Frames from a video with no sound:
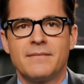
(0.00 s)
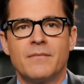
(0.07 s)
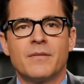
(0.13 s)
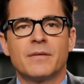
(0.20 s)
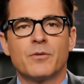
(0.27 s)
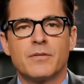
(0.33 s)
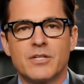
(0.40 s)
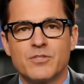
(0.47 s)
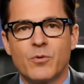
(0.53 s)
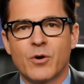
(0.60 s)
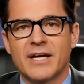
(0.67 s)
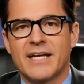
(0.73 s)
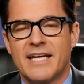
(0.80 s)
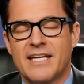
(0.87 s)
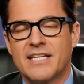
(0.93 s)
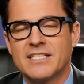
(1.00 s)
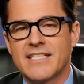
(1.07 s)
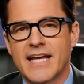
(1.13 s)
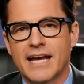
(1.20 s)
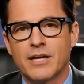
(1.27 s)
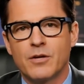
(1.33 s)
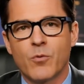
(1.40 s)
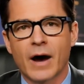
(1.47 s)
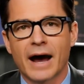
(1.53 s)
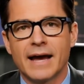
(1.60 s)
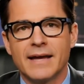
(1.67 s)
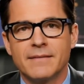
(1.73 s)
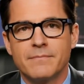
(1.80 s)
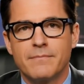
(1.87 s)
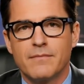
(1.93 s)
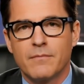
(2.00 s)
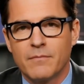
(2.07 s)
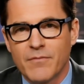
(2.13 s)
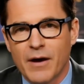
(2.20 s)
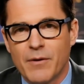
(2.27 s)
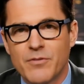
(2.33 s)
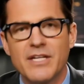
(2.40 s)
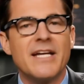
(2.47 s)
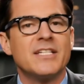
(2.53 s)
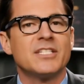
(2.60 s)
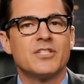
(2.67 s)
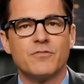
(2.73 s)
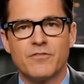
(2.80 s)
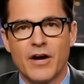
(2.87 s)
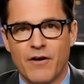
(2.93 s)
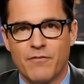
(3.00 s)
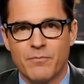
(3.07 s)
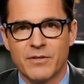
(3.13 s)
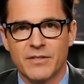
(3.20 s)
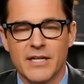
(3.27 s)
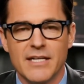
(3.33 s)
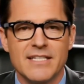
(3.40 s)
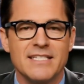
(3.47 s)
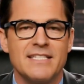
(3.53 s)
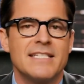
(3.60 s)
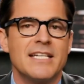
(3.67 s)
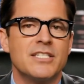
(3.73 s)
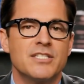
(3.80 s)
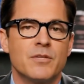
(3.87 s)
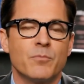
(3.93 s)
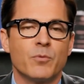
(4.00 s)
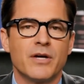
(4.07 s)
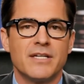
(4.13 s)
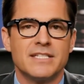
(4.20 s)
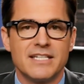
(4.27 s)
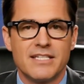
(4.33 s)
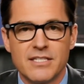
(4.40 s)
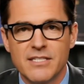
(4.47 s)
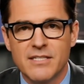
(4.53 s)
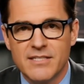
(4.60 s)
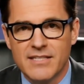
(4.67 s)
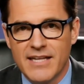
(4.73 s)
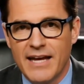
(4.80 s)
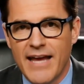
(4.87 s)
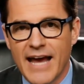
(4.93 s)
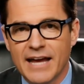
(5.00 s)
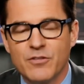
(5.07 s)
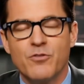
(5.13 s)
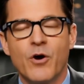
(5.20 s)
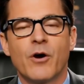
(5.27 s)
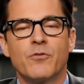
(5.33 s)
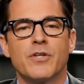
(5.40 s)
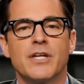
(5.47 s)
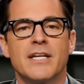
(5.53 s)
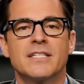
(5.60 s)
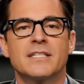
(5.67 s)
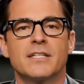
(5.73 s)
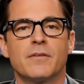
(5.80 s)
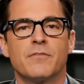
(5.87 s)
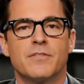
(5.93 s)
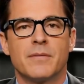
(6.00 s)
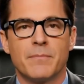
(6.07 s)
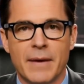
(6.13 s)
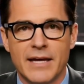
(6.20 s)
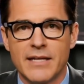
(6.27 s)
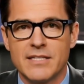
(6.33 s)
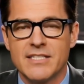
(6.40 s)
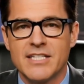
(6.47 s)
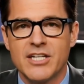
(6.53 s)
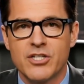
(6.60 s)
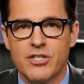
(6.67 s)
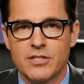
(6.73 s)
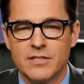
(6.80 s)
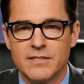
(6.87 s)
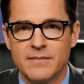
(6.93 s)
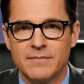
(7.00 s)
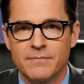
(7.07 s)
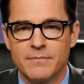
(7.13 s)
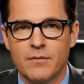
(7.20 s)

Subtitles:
Here is what you need to take away. Representative government is a system where citizens elect representatives to make decisions.